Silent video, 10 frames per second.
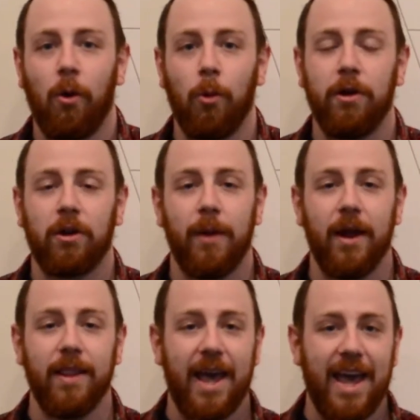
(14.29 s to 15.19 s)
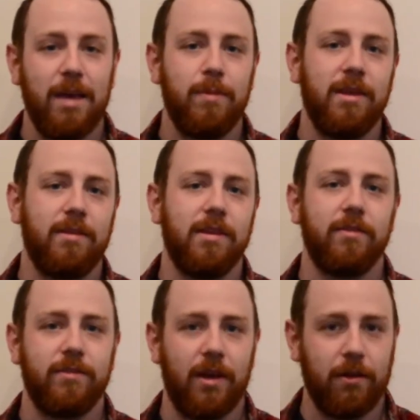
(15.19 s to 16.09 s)
where he talked about the ABCs
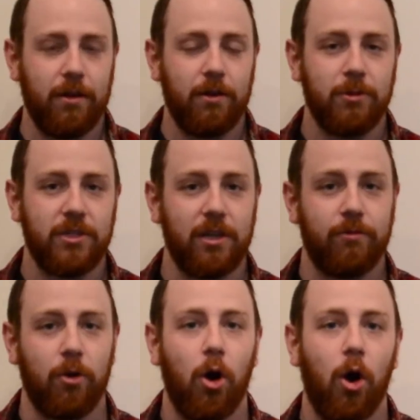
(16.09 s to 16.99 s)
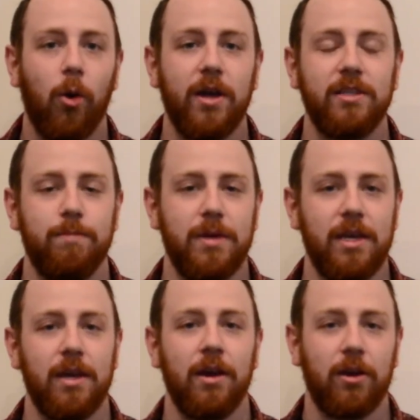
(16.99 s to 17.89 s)
of selling, which stands for always
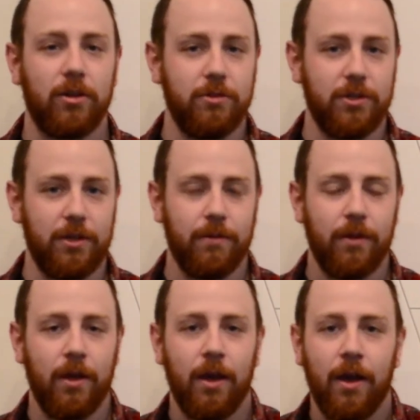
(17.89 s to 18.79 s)
be closing.